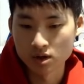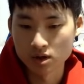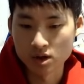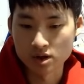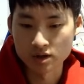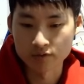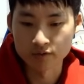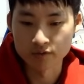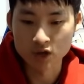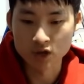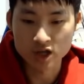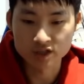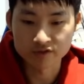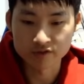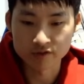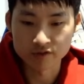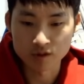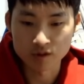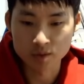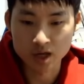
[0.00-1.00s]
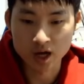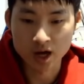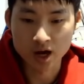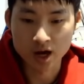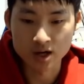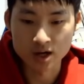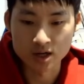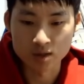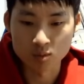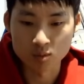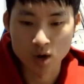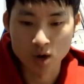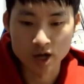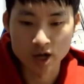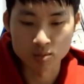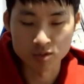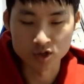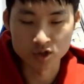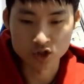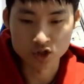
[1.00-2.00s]
the philosophy behind why you
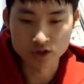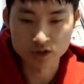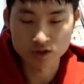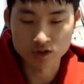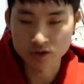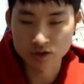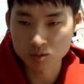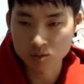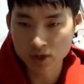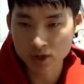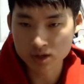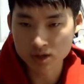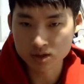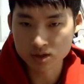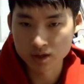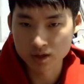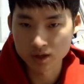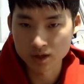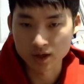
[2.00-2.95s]
position in certain ways,